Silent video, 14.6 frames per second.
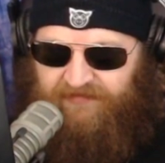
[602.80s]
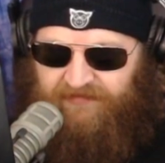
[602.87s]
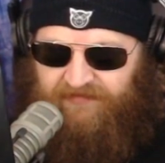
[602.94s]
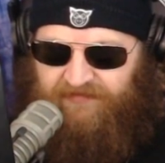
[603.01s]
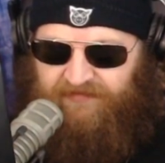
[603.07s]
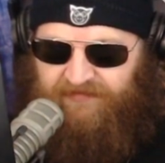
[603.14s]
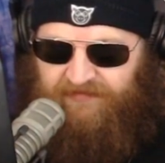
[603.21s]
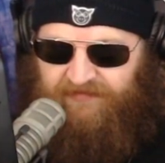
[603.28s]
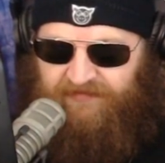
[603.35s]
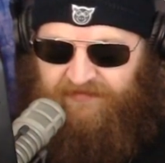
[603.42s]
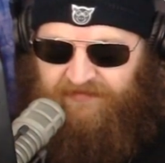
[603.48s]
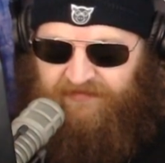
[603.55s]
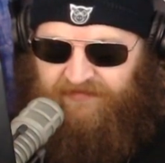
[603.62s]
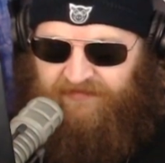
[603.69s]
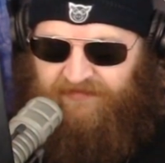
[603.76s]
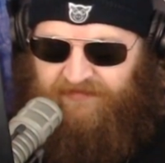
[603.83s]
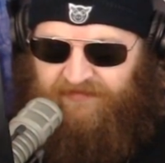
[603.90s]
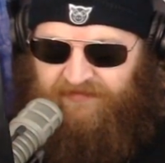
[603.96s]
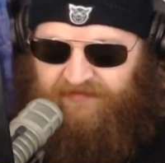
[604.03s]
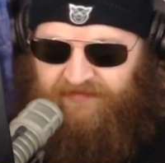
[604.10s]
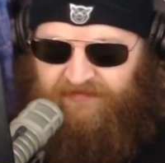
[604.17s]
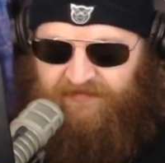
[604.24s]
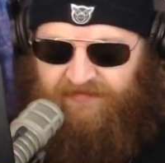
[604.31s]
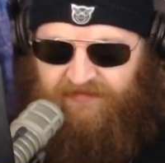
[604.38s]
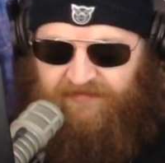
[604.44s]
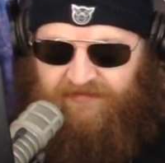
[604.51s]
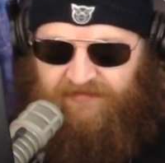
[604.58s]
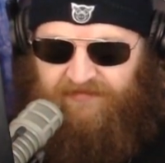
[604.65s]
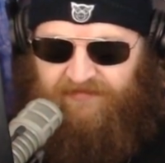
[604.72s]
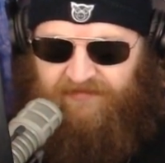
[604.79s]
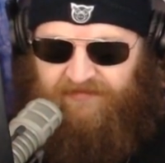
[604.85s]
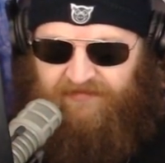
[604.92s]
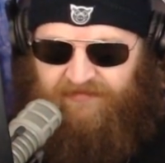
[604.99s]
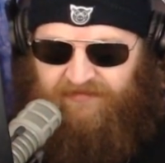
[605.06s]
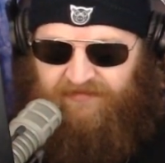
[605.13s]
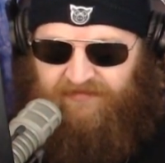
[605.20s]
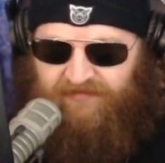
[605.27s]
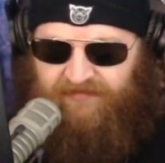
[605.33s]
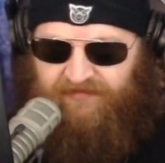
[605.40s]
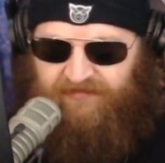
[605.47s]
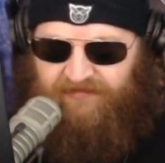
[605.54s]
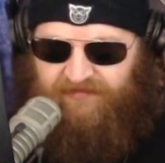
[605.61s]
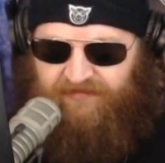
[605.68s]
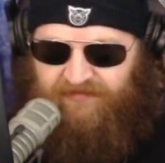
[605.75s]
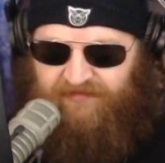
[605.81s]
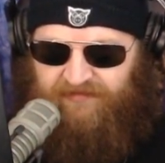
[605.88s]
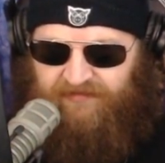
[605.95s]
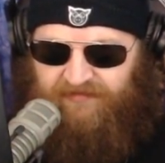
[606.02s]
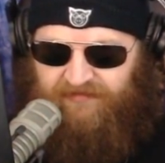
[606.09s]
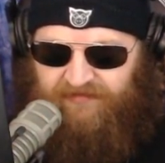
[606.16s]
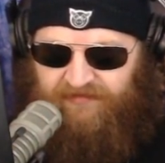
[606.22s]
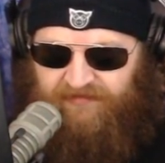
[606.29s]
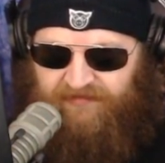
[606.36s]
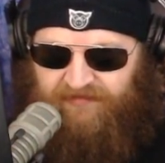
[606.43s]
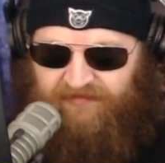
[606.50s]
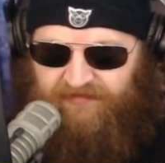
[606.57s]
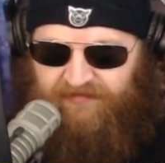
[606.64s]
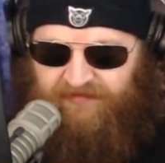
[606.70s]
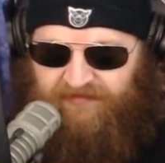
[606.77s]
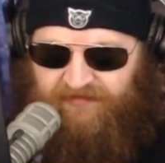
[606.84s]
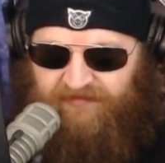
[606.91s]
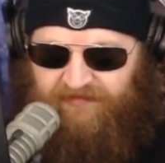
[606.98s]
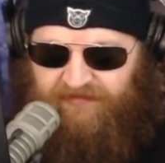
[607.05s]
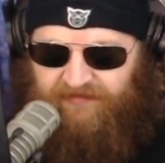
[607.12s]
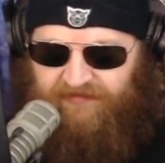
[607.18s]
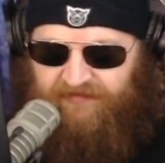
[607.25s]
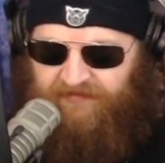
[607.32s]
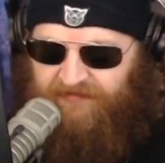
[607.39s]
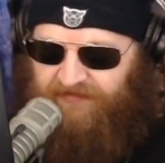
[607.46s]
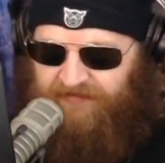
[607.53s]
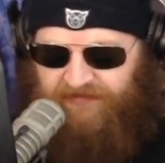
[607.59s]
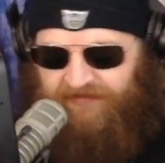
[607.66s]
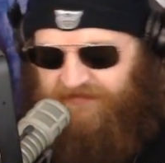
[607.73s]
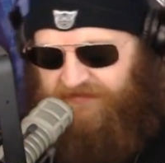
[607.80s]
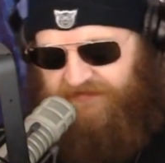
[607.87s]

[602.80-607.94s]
[no speech]